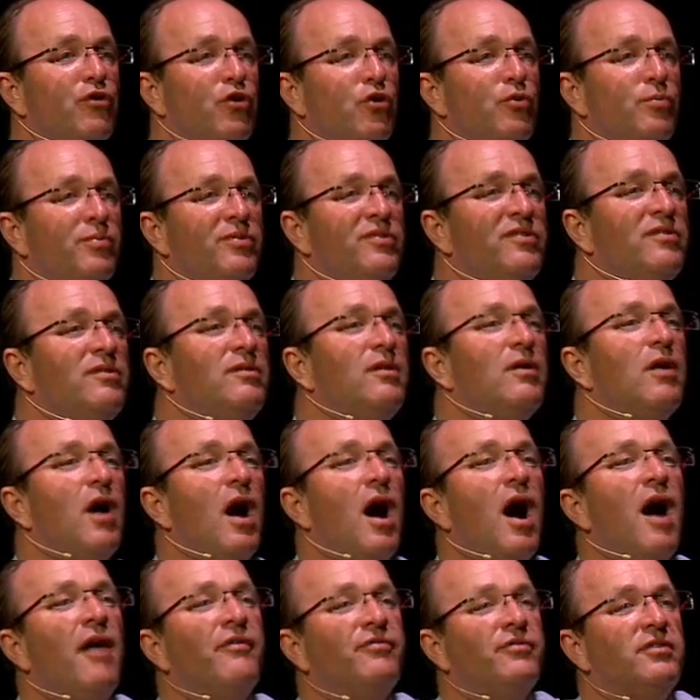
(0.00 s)
groups
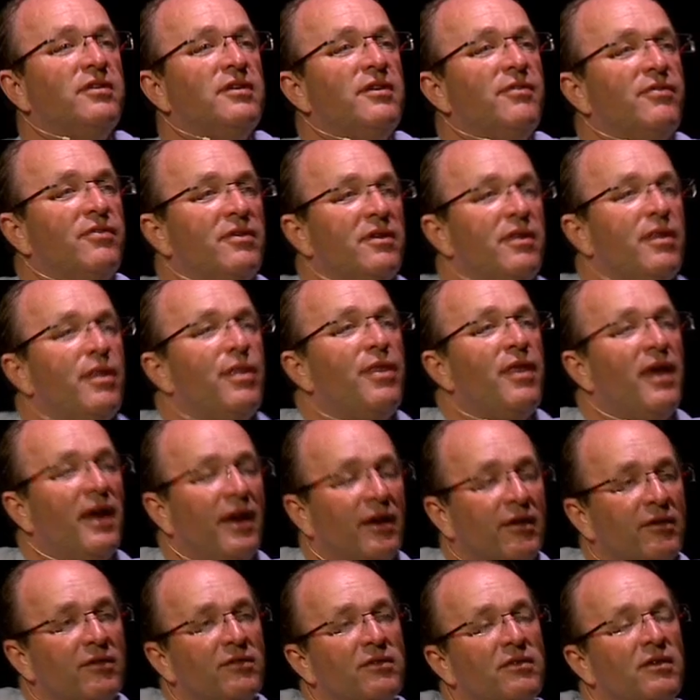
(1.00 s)
after different
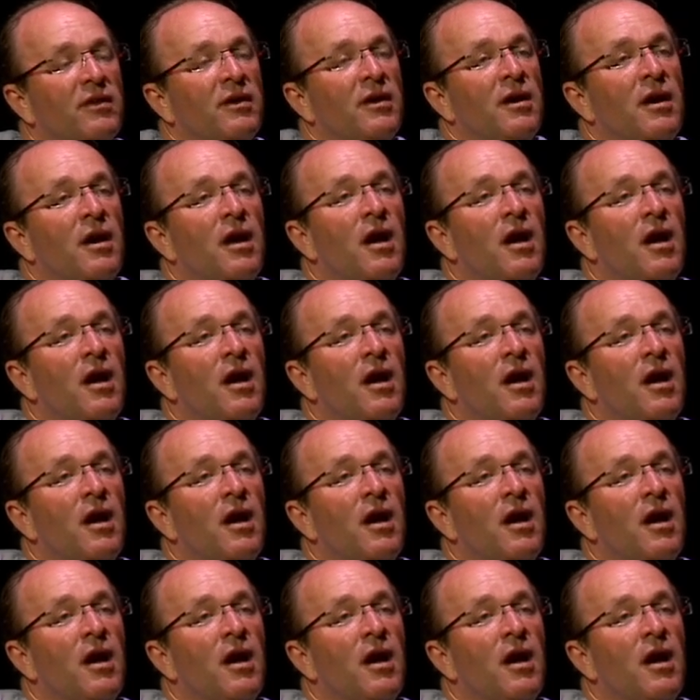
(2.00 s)
things.